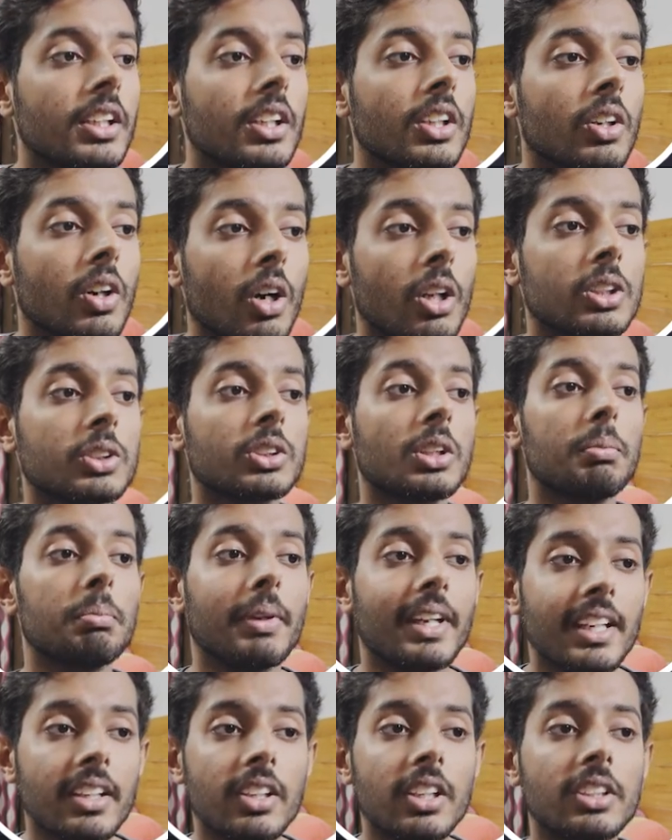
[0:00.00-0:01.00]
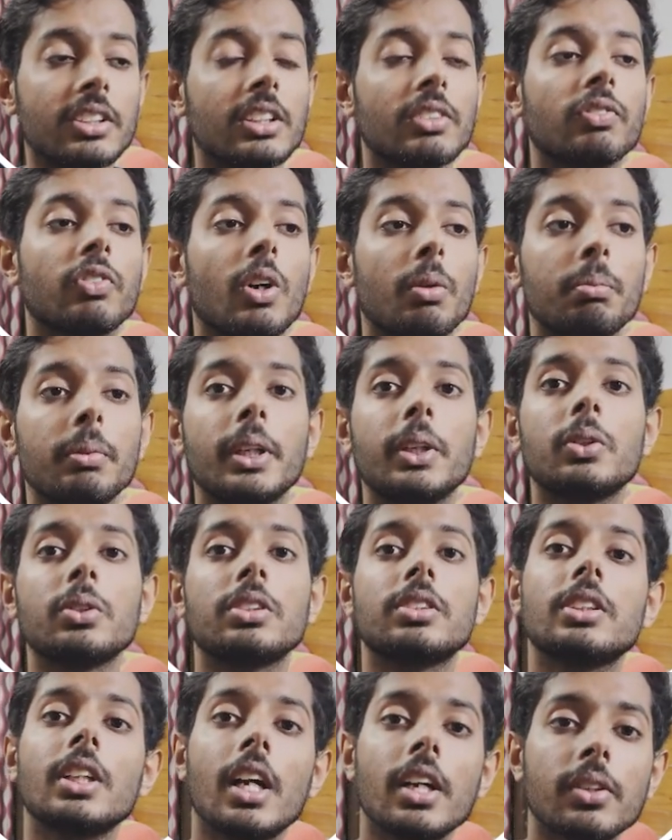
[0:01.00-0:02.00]
also a main reason for me to
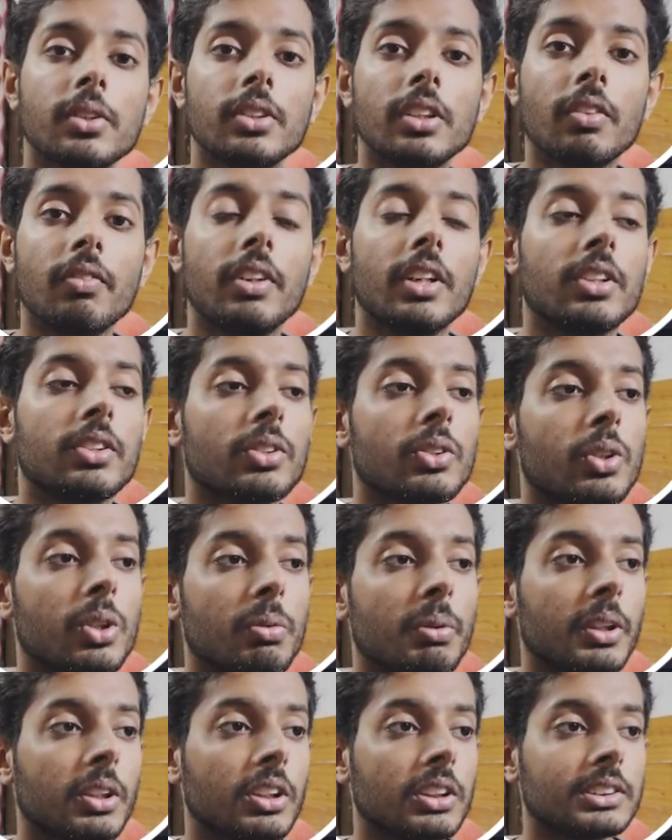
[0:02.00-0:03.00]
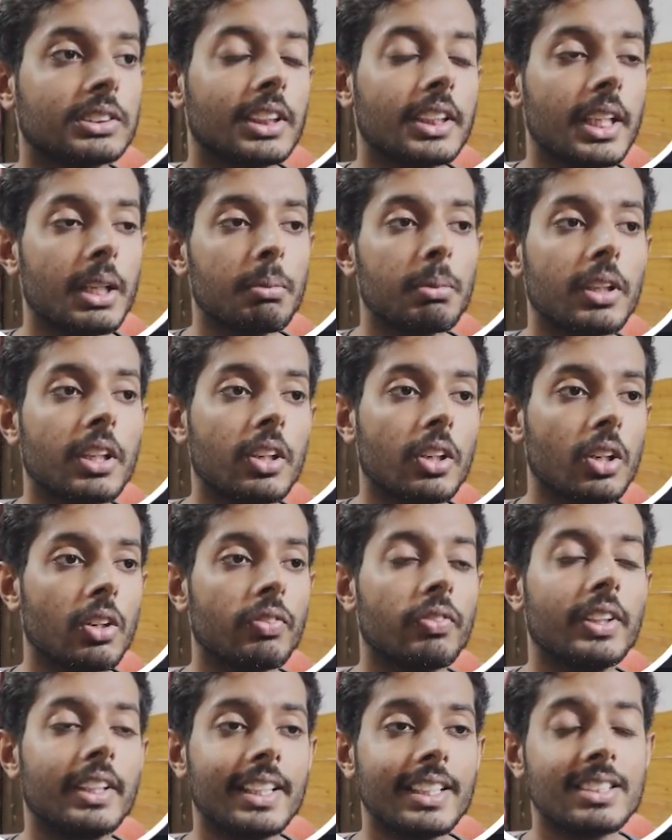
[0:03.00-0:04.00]
start using VS Code, because the debugger
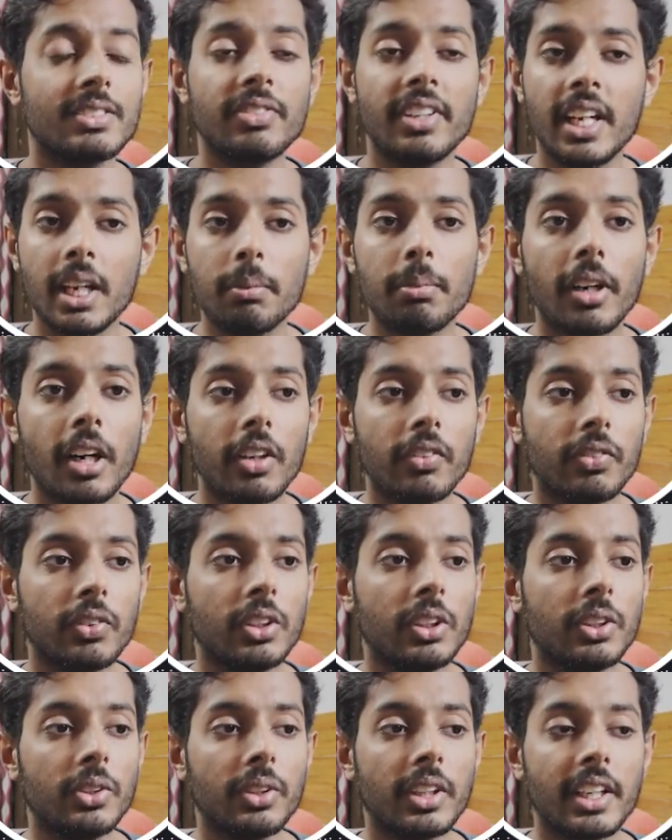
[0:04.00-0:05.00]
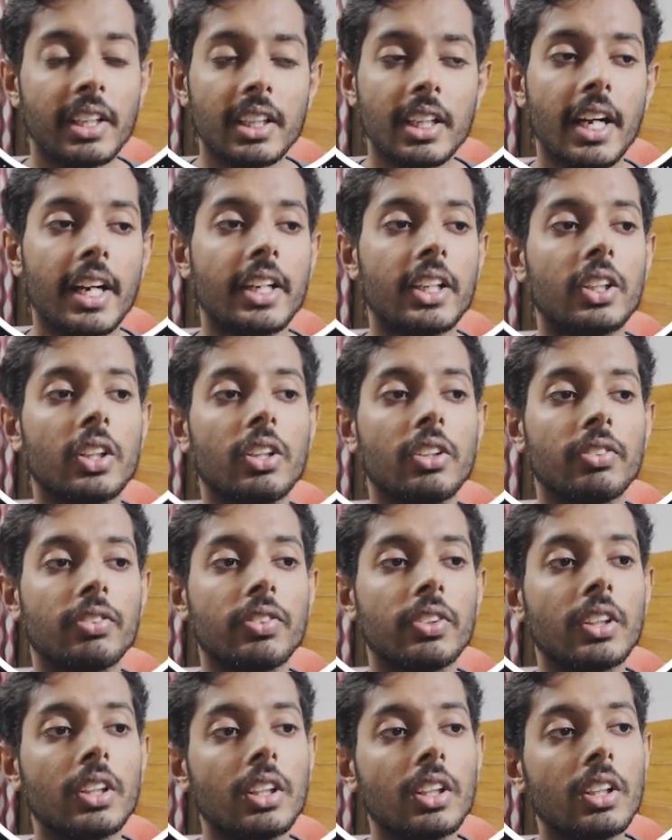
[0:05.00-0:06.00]
of it is very powerful. You can kind of
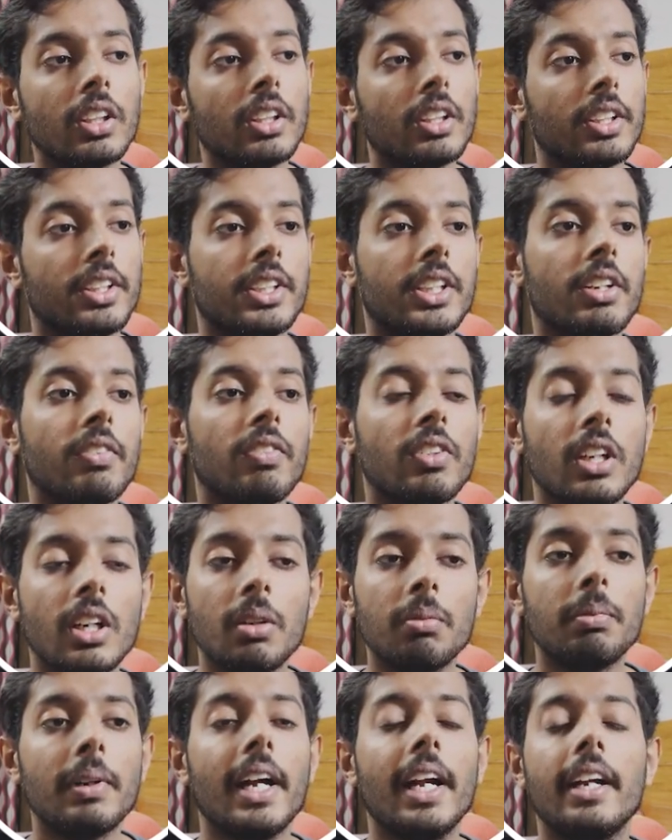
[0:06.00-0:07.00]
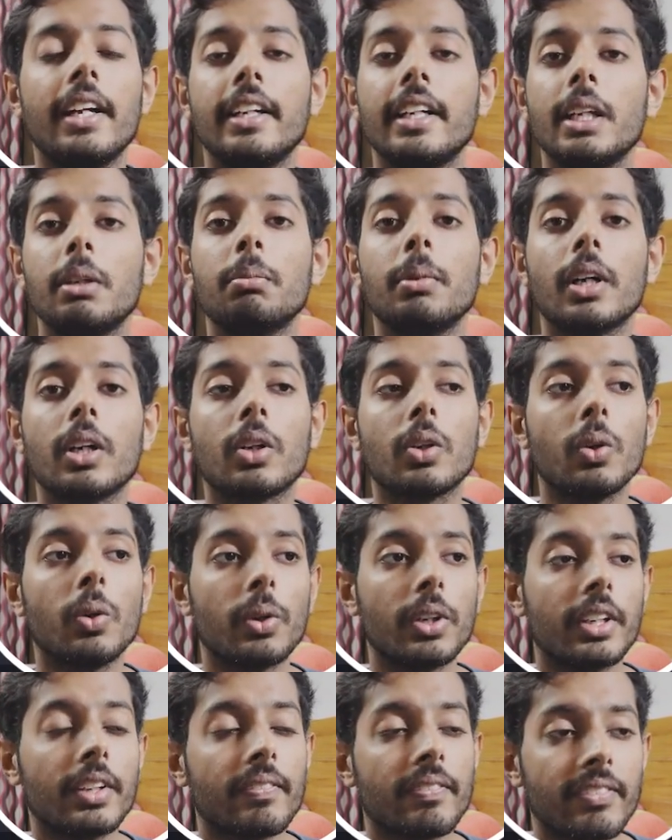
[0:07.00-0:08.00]
develop and debug
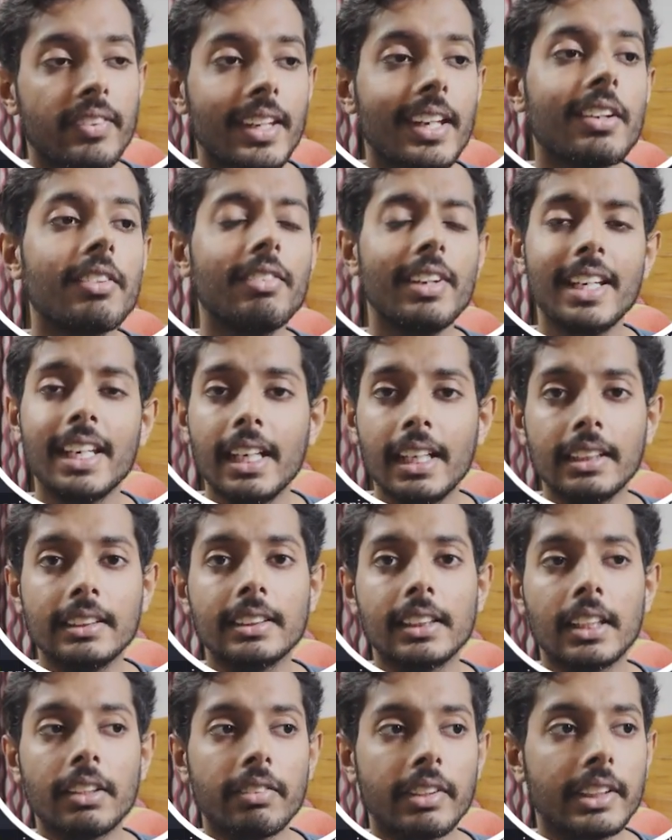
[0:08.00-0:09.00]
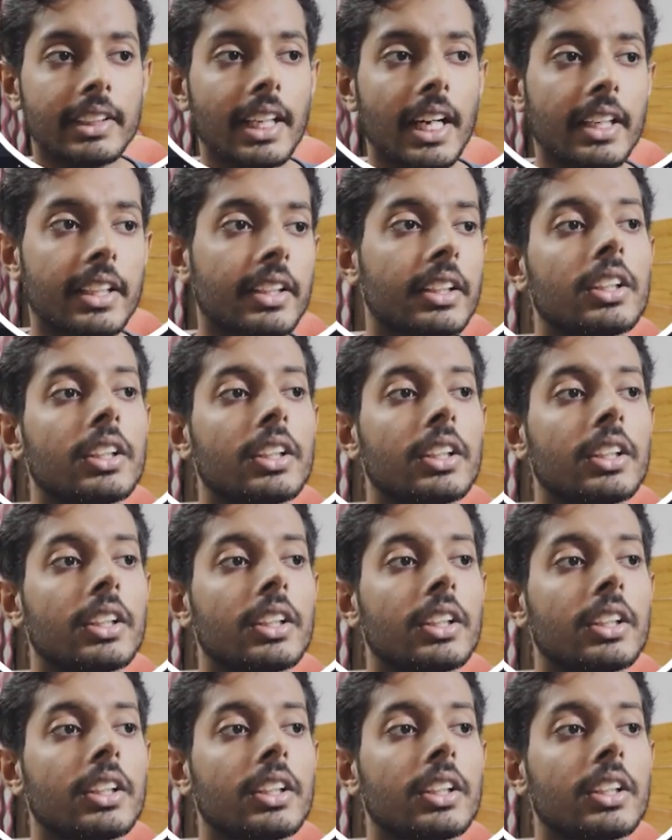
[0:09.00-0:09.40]
code very easily with that.